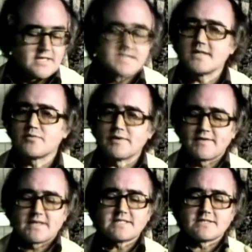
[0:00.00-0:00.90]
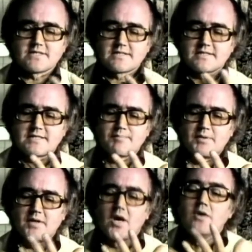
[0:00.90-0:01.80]
silk weaving isn't just the
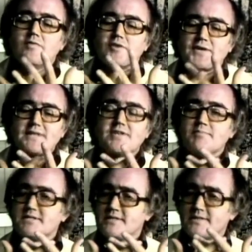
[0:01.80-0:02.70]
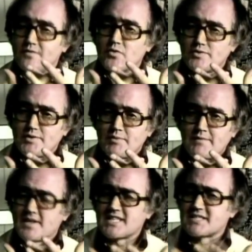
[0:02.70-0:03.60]
simple over and under business of ordinary
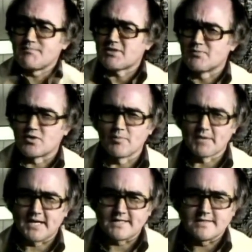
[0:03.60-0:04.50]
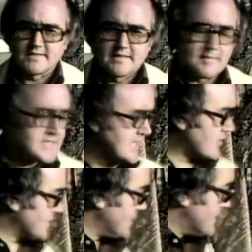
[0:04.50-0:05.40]
weaving, it's much more complicated. I mean, take a look
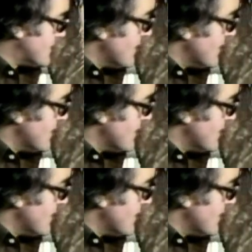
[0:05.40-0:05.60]
at this.